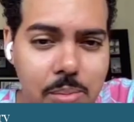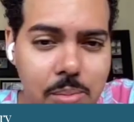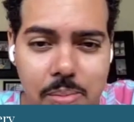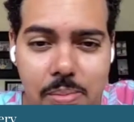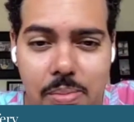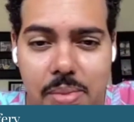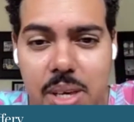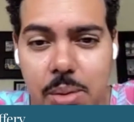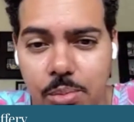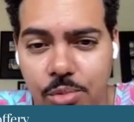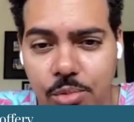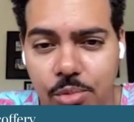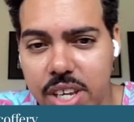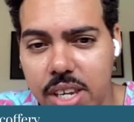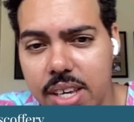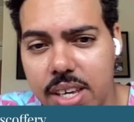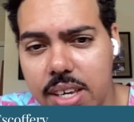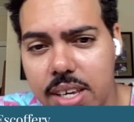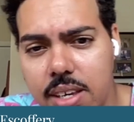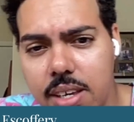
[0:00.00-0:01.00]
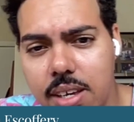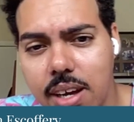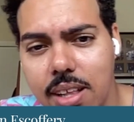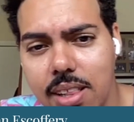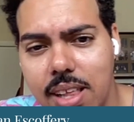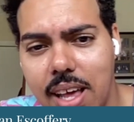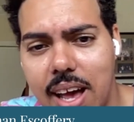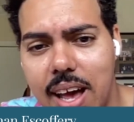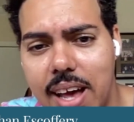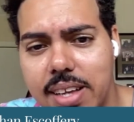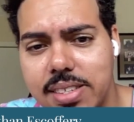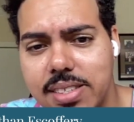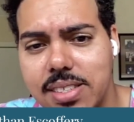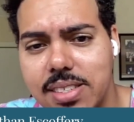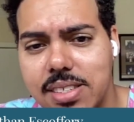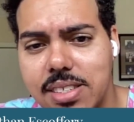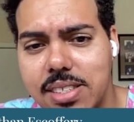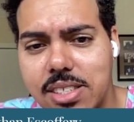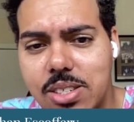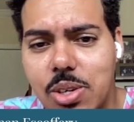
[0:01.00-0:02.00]
keep reading a lot.
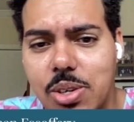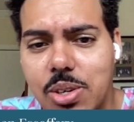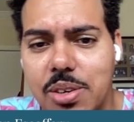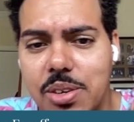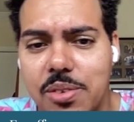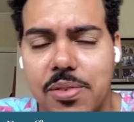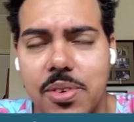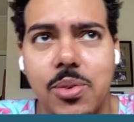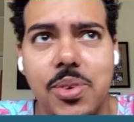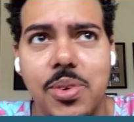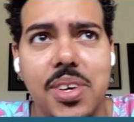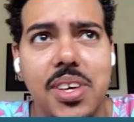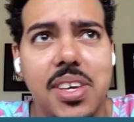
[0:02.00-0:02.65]
If you can,